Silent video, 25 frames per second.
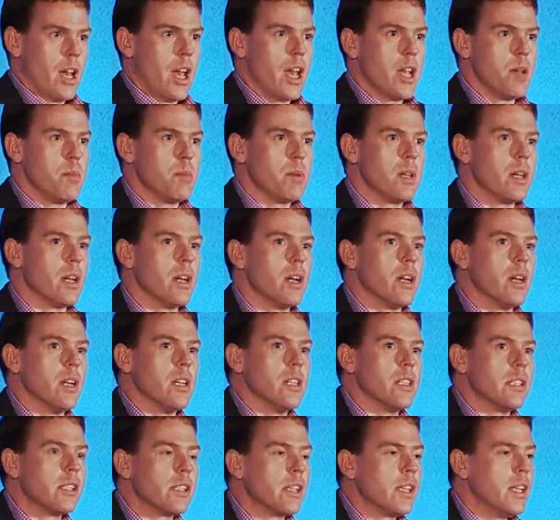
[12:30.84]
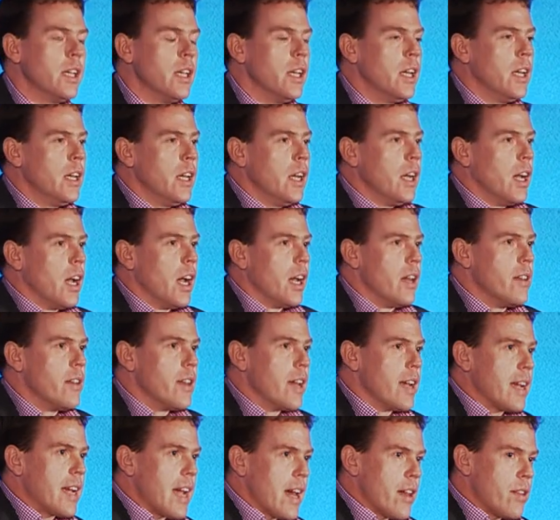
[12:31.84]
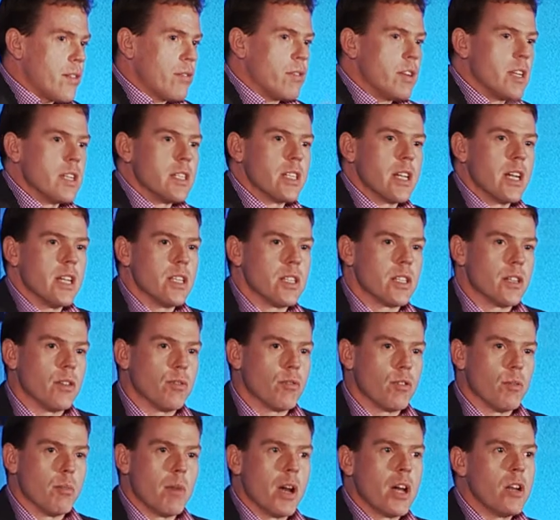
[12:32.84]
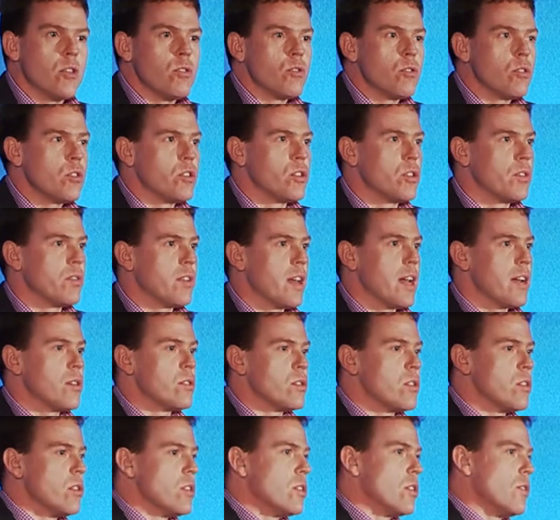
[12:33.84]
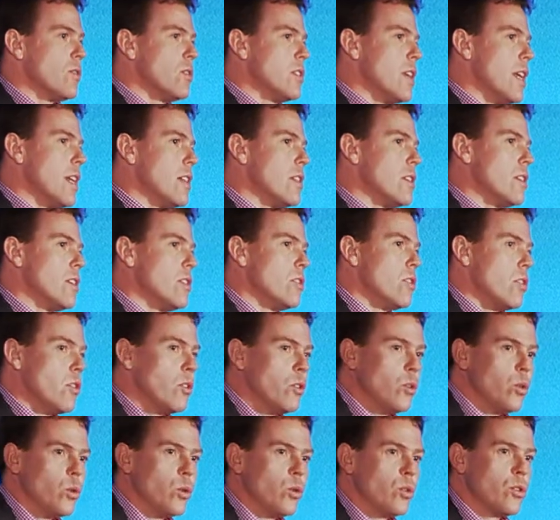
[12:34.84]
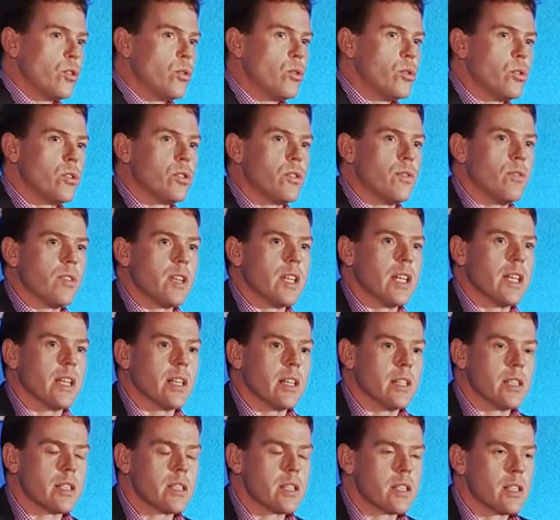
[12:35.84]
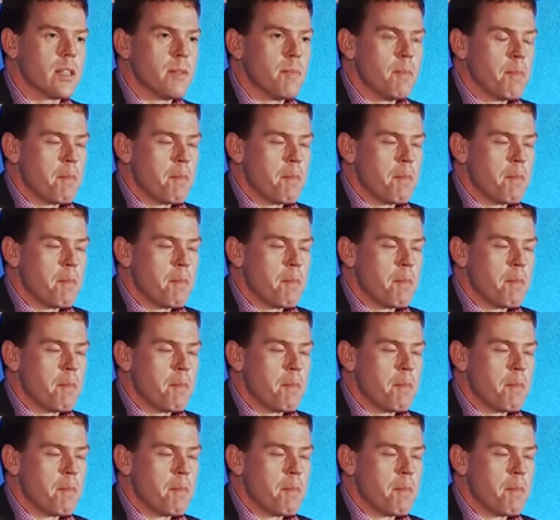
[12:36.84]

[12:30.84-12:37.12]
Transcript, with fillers: APIs and they're gathering data from hundreds of thousands of sensors on all sorts of things.